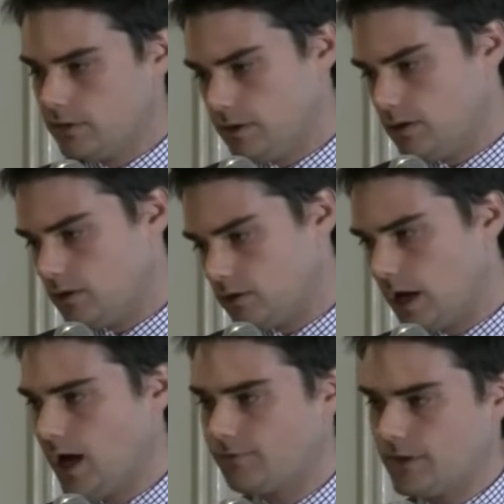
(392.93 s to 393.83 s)
the
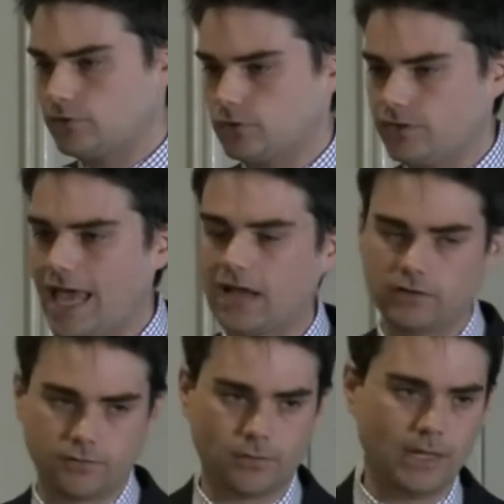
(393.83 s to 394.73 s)
confidential
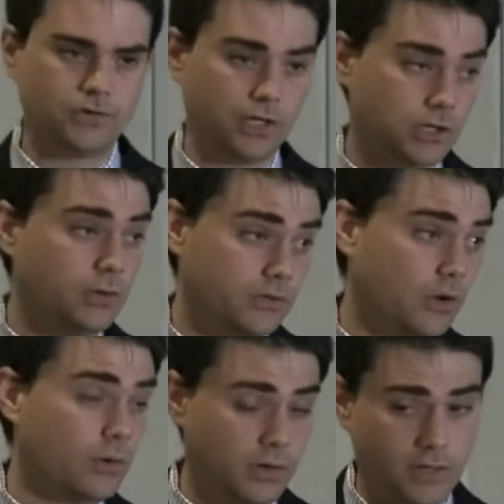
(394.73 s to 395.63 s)
tax information, including
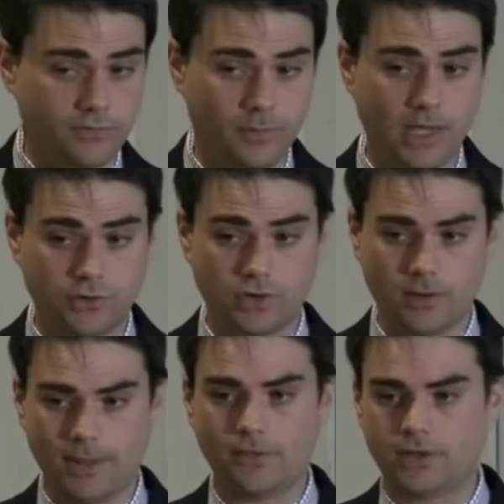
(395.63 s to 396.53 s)
donor
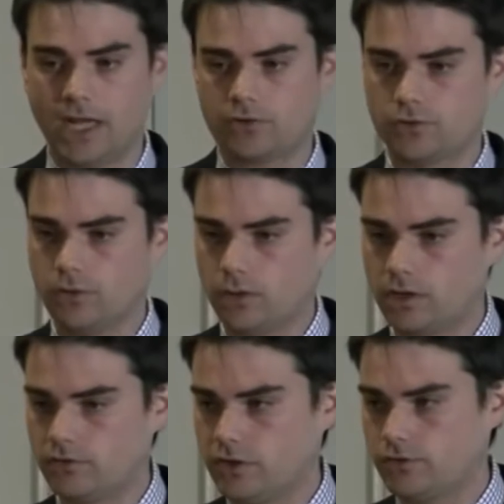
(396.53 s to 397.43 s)
information, about the National
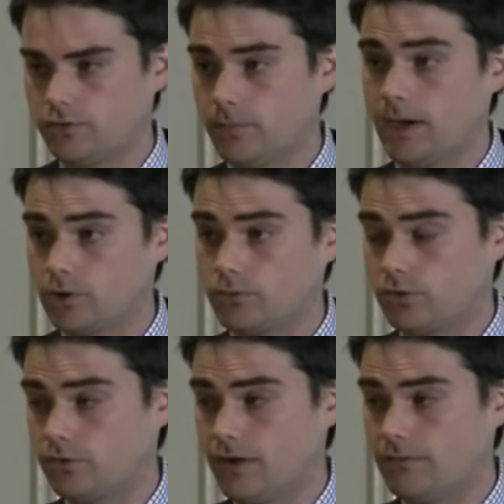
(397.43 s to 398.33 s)
Organization for Marriage,
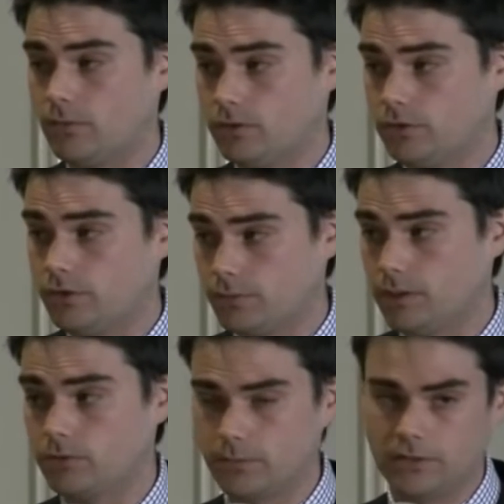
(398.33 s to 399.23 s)
which is a
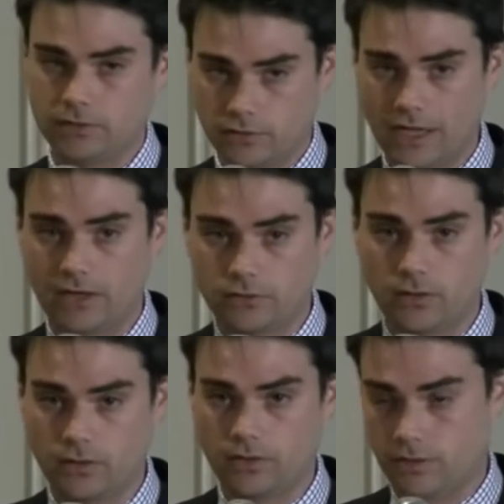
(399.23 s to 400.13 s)
501c3, which means
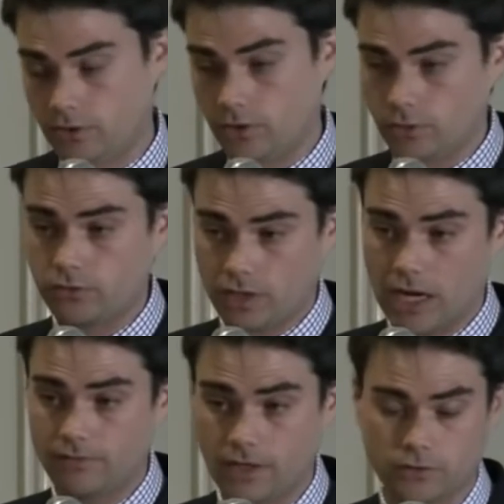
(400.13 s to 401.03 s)
their donors are
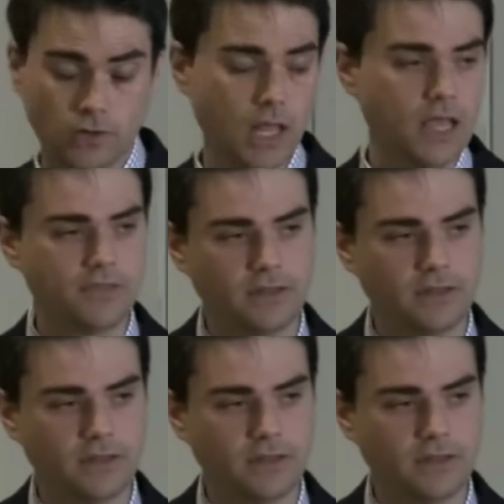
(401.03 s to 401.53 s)
confidential.